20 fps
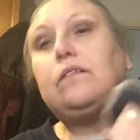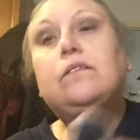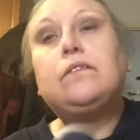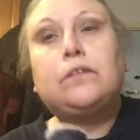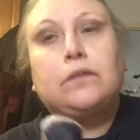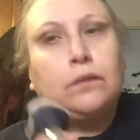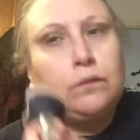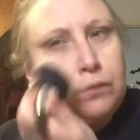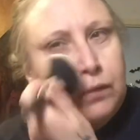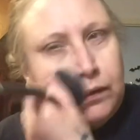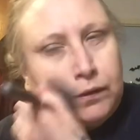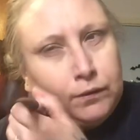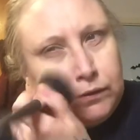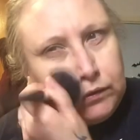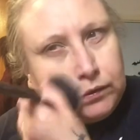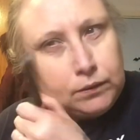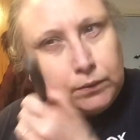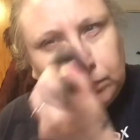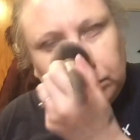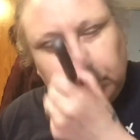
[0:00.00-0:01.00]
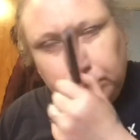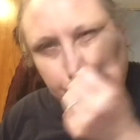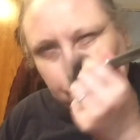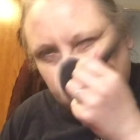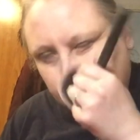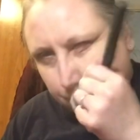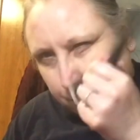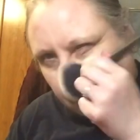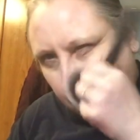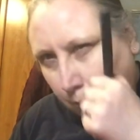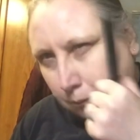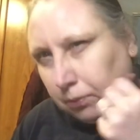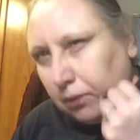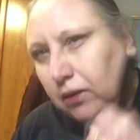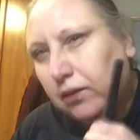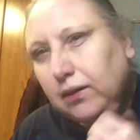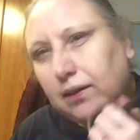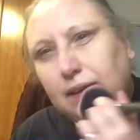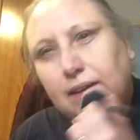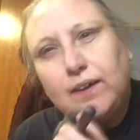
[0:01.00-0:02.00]
I just pop
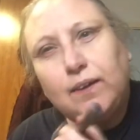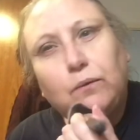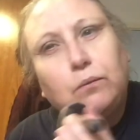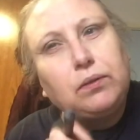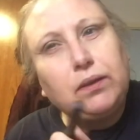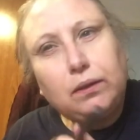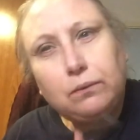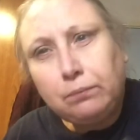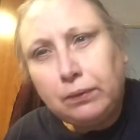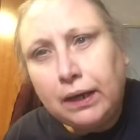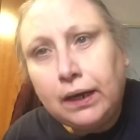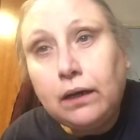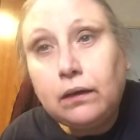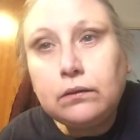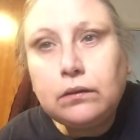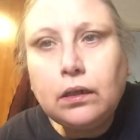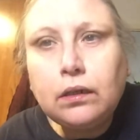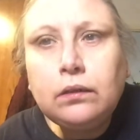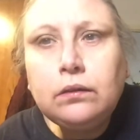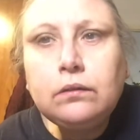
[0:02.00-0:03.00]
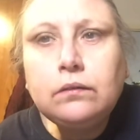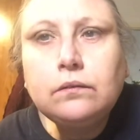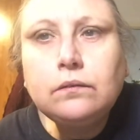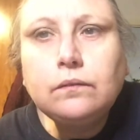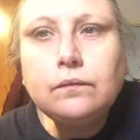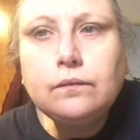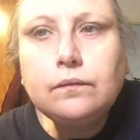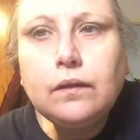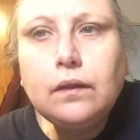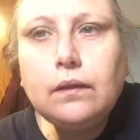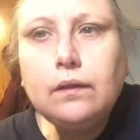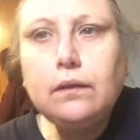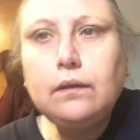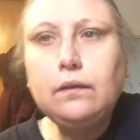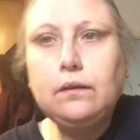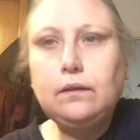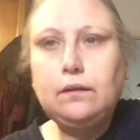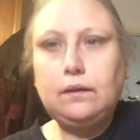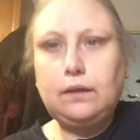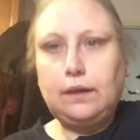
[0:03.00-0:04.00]
on a little bit of powder,
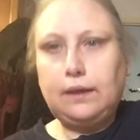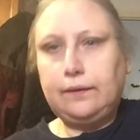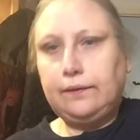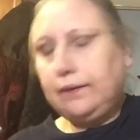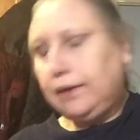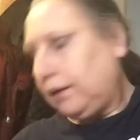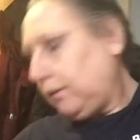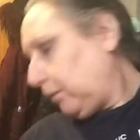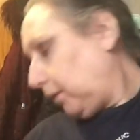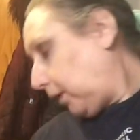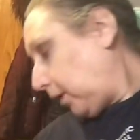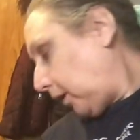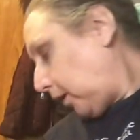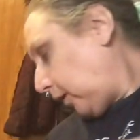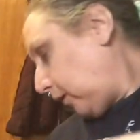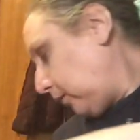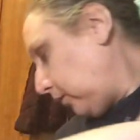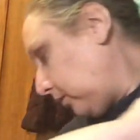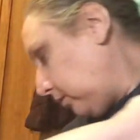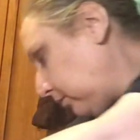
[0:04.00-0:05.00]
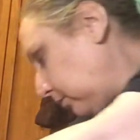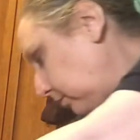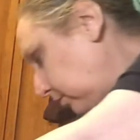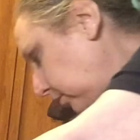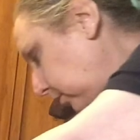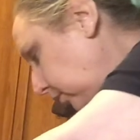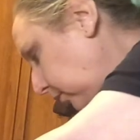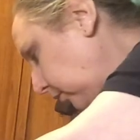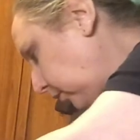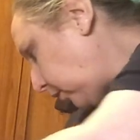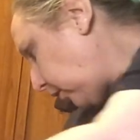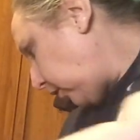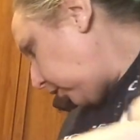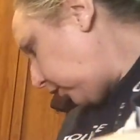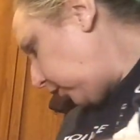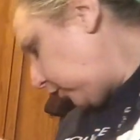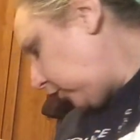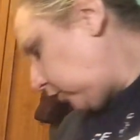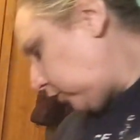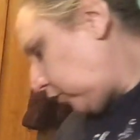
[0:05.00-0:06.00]
and there we go. I don't
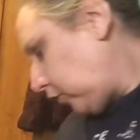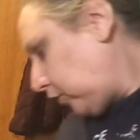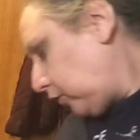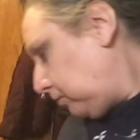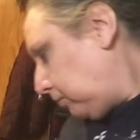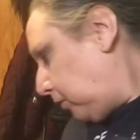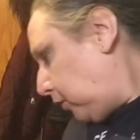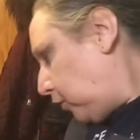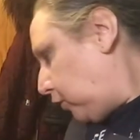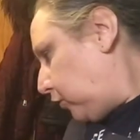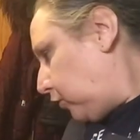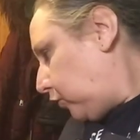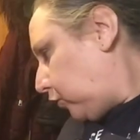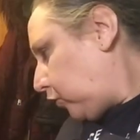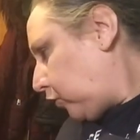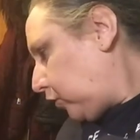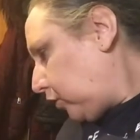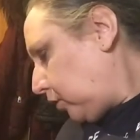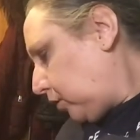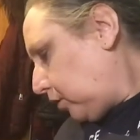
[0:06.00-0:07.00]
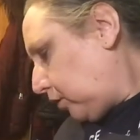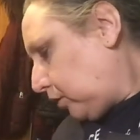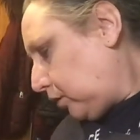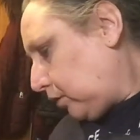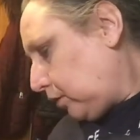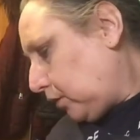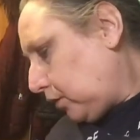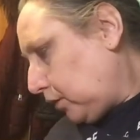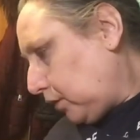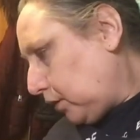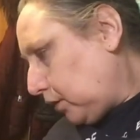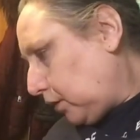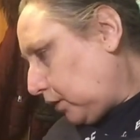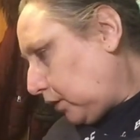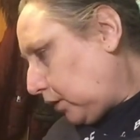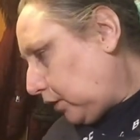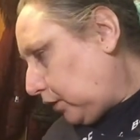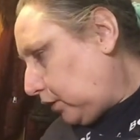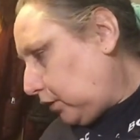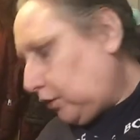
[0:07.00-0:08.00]
use too much.
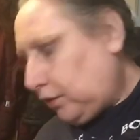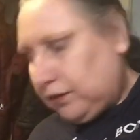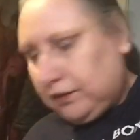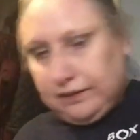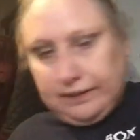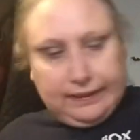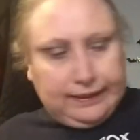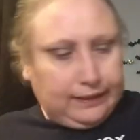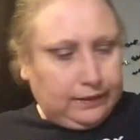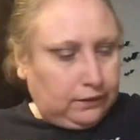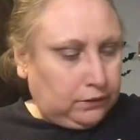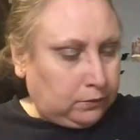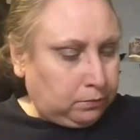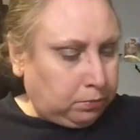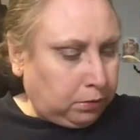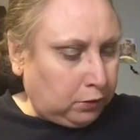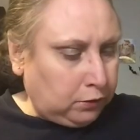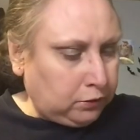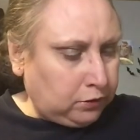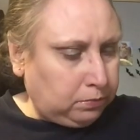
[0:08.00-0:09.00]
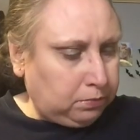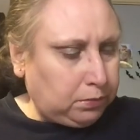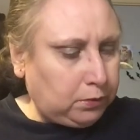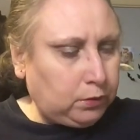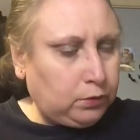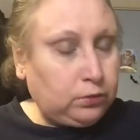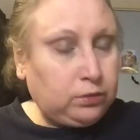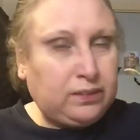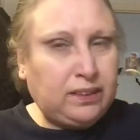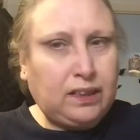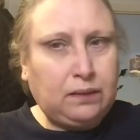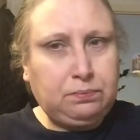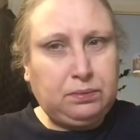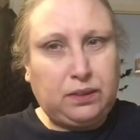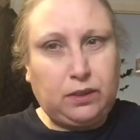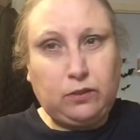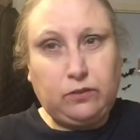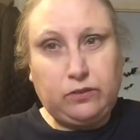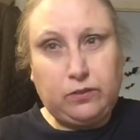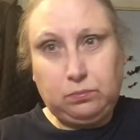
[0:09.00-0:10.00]
I use as little as possible. Tap
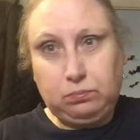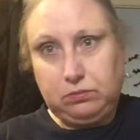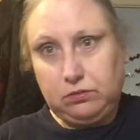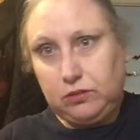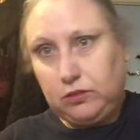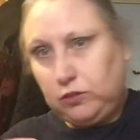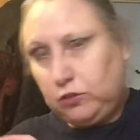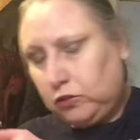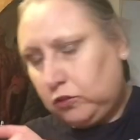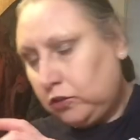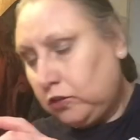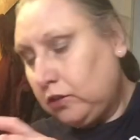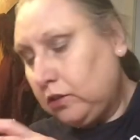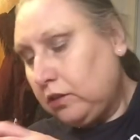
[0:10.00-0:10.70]
it off the brush,